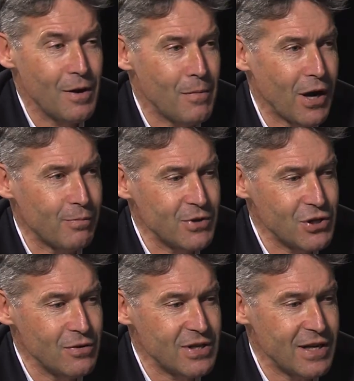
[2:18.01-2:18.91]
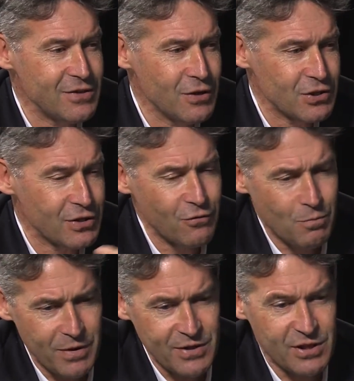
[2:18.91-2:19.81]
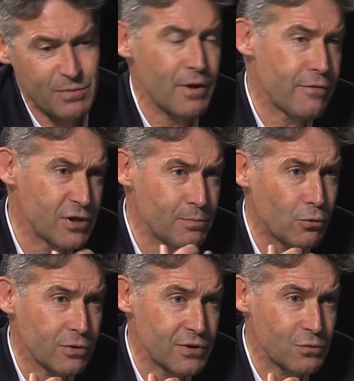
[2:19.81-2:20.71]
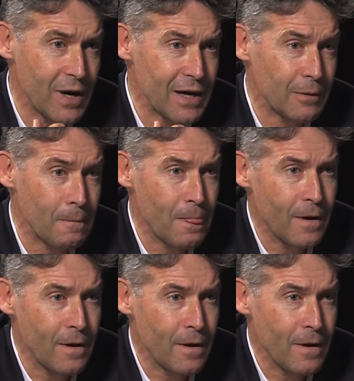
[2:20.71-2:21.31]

my opportunity is not just through business, but through sport as well.